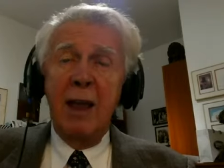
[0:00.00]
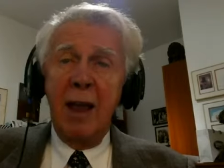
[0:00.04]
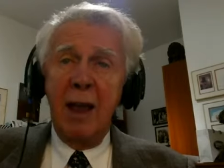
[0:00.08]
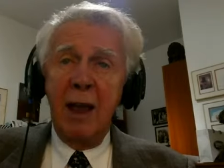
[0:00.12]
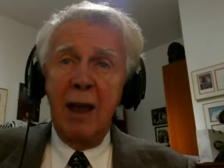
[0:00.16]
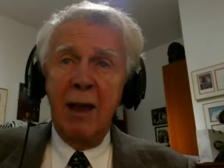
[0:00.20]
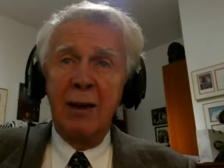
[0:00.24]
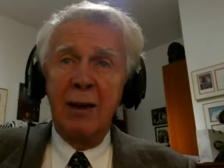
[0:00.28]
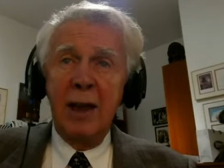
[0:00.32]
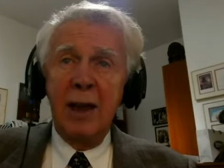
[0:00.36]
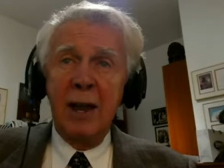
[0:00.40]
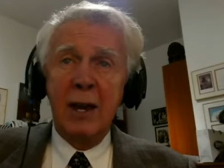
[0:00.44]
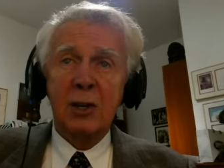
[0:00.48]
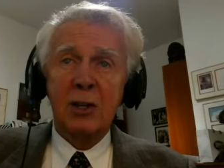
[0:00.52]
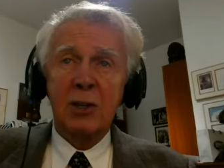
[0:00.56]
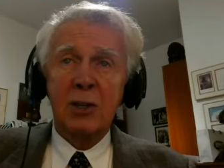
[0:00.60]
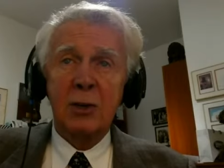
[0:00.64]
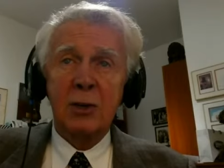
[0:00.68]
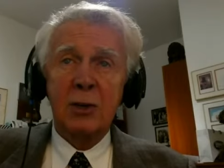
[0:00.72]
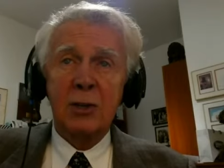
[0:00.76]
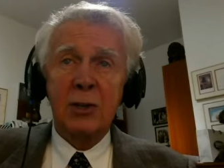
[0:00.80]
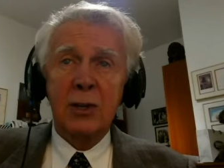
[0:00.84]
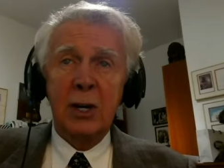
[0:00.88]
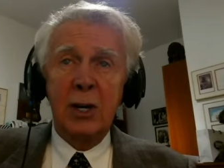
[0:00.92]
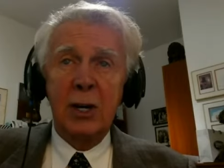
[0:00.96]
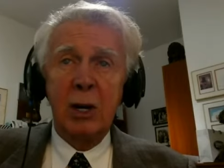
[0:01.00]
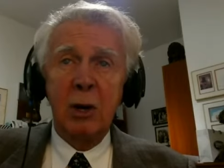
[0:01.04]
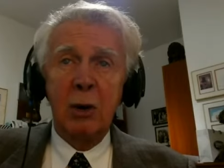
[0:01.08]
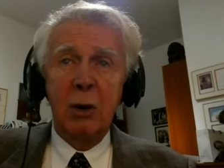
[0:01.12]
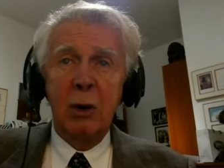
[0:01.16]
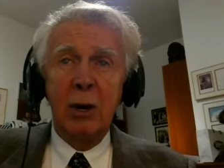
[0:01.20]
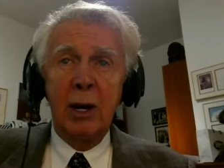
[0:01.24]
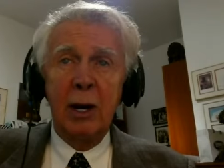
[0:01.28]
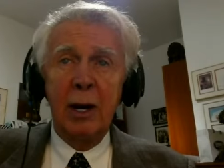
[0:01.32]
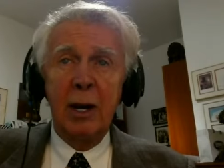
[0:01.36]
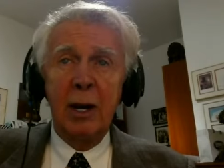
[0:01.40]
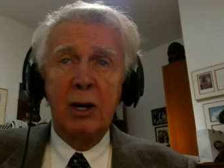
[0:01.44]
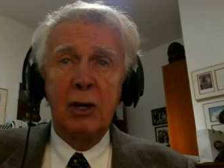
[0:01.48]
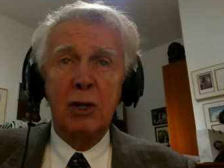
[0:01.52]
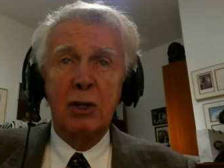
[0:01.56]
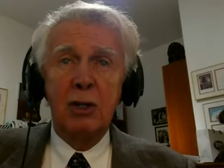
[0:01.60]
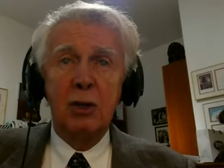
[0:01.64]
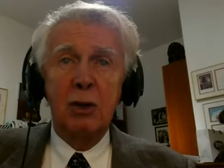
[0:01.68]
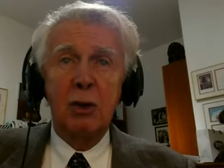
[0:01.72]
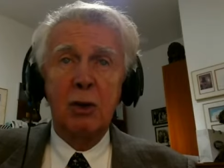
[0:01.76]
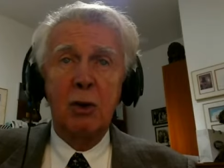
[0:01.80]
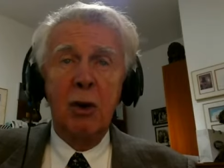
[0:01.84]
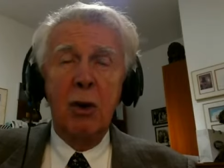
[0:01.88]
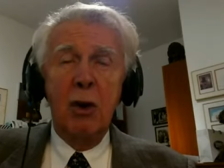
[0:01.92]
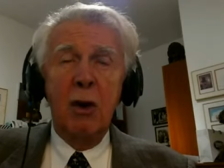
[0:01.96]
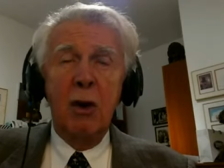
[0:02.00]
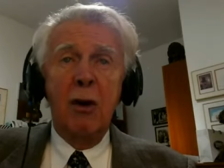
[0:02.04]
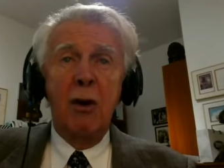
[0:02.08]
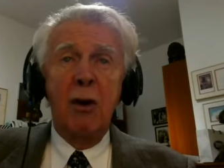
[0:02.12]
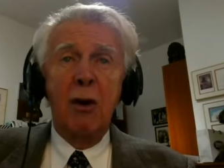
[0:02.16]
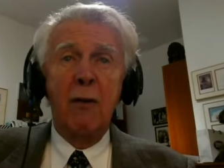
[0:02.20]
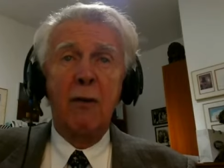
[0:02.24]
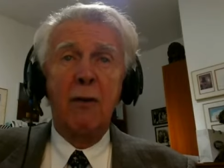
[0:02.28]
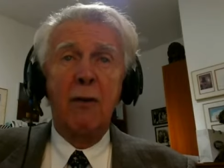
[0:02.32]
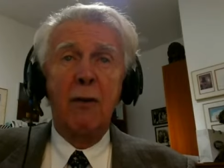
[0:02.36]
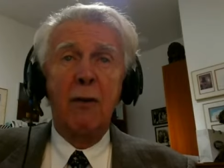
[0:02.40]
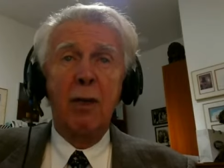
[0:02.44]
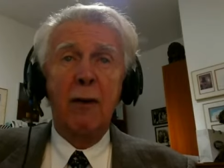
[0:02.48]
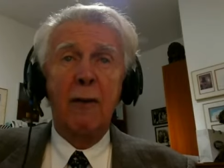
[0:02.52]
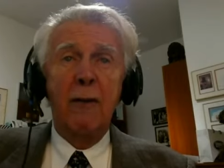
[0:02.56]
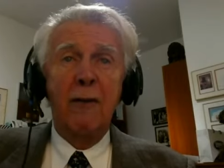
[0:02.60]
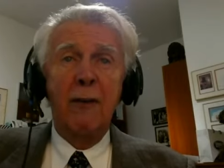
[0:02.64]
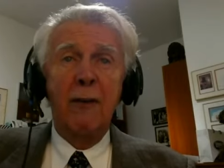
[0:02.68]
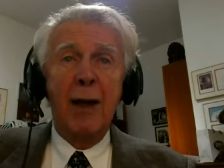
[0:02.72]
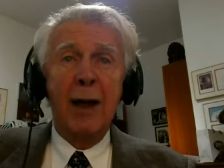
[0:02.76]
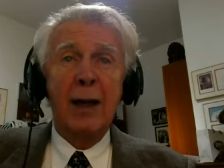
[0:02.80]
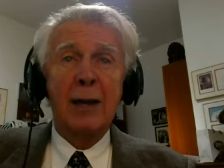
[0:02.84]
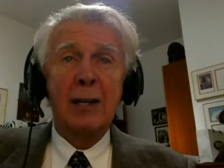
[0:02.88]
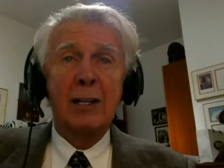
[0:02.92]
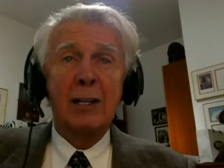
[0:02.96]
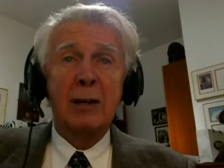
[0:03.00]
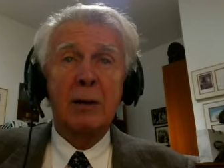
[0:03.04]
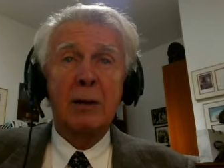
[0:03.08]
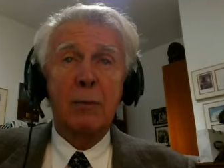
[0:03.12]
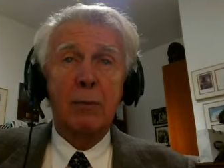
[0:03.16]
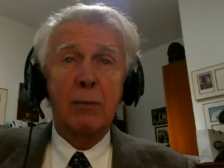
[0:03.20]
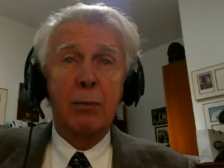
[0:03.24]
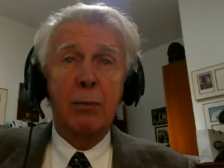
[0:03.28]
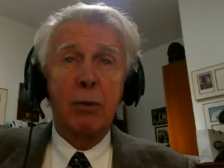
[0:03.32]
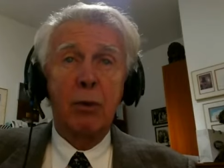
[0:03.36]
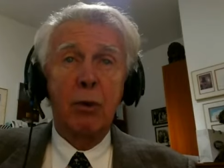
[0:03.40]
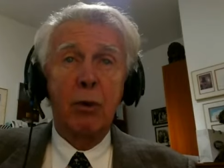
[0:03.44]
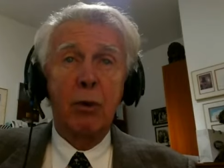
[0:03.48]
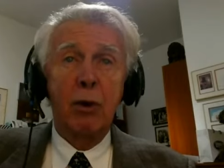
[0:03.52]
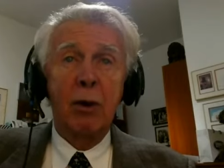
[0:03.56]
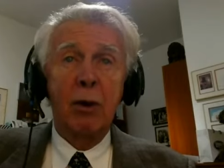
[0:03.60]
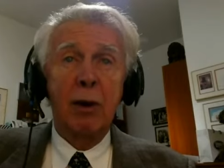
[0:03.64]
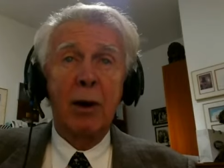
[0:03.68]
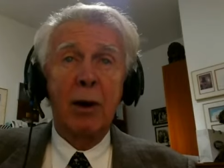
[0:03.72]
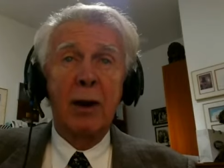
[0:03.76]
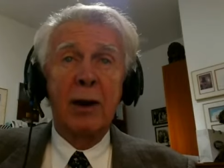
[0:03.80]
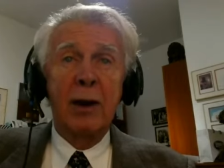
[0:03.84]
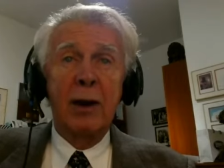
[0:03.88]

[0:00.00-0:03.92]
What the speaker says: and national security issue over the past 4